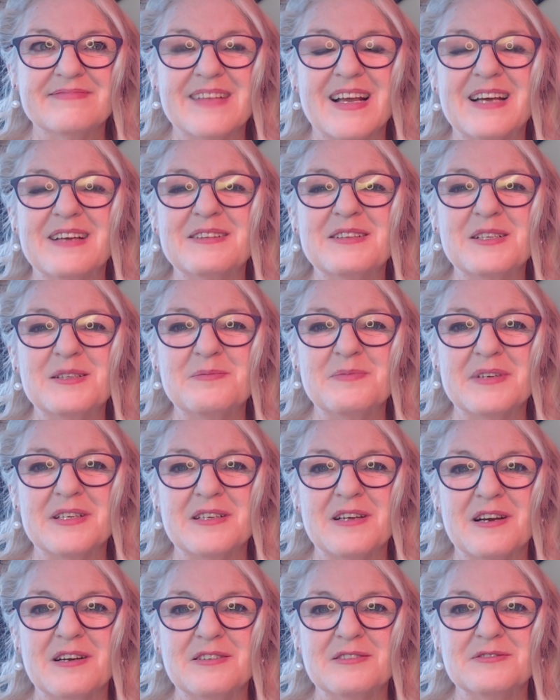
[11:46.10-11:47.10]
a little bit
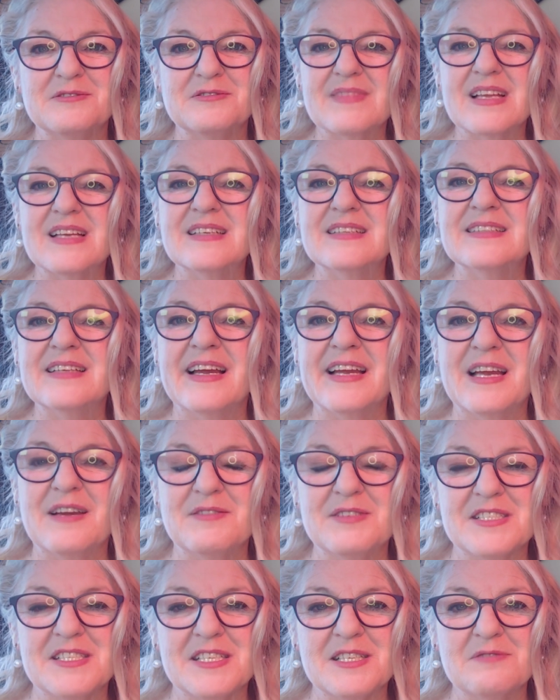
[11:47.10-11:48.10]
of
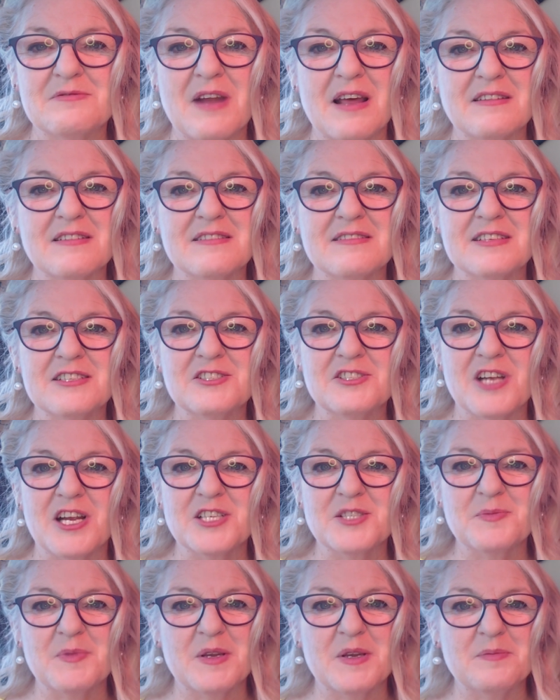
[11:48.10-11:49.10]
naivety rather than
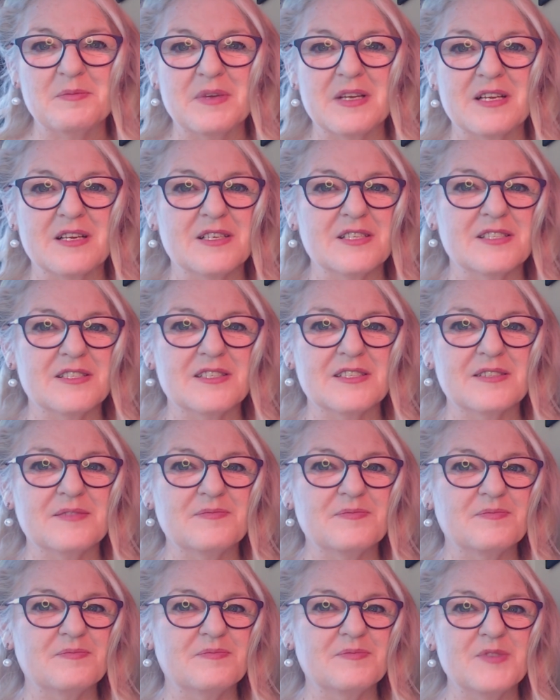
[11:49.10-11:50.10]
judgment, because
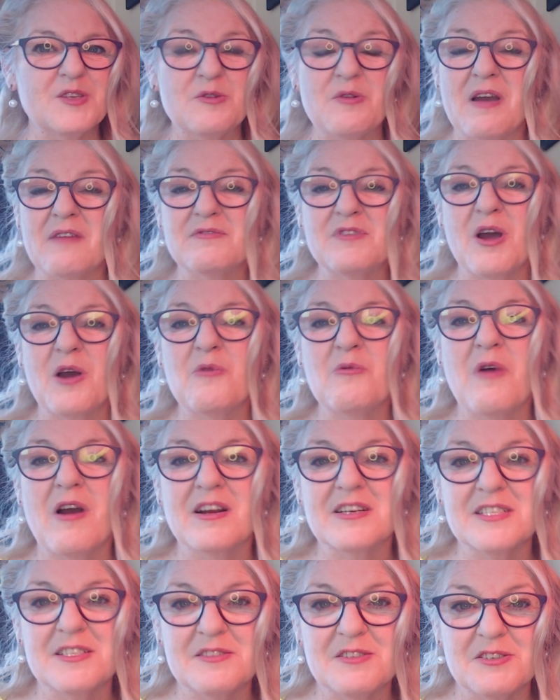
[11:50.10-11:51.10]
you have not
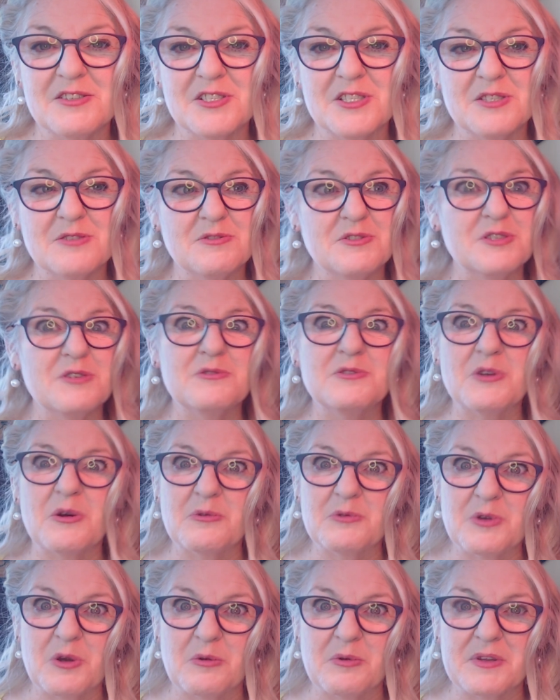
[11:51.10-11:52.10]
walked in their shoes. You
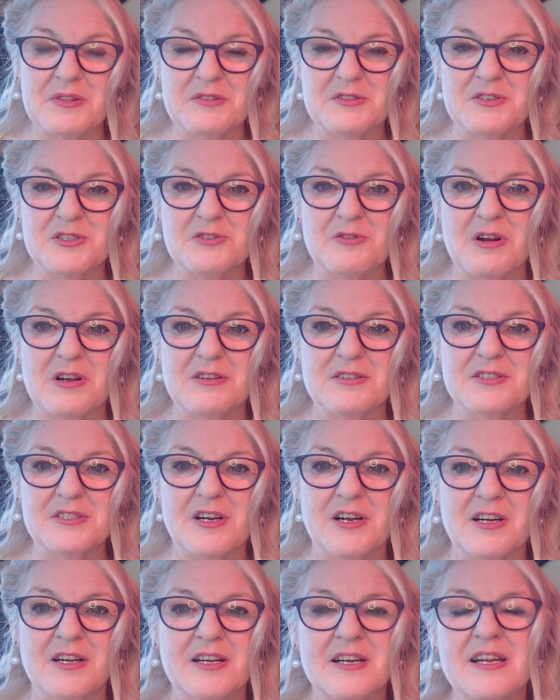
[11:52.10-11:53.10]
don't know what their struggles
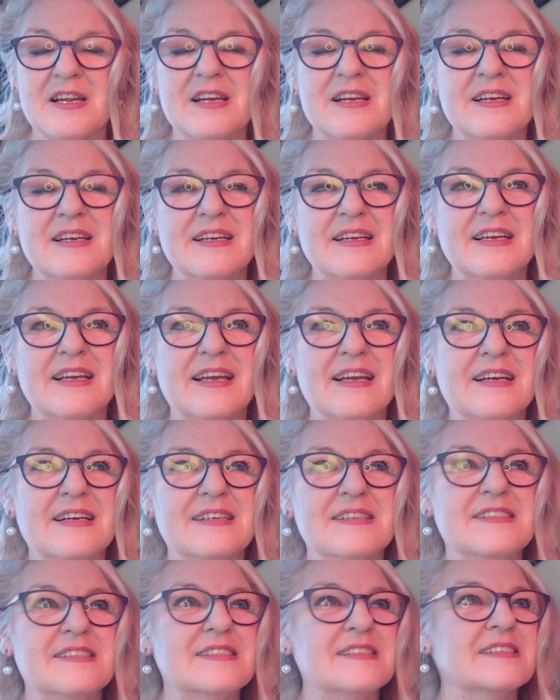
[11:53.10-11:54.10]
are.
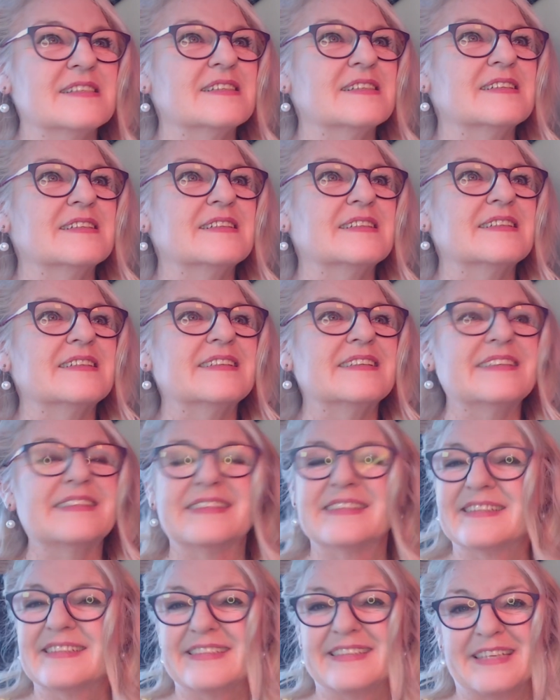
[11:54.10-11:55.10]
And
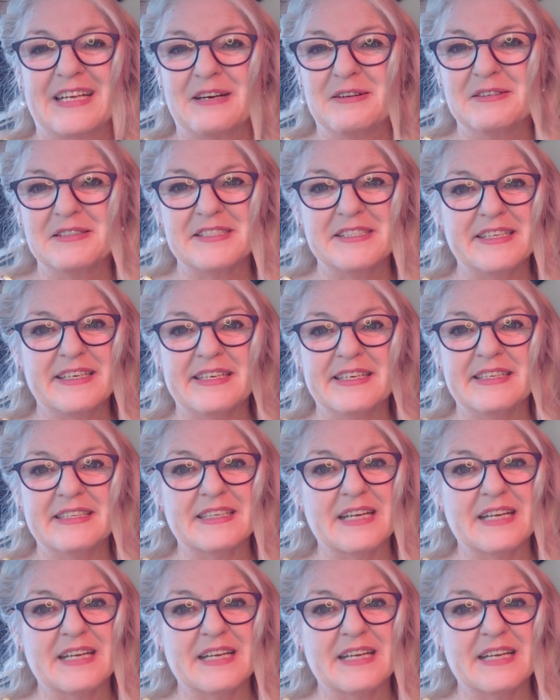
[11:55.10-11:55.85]
guaranteed,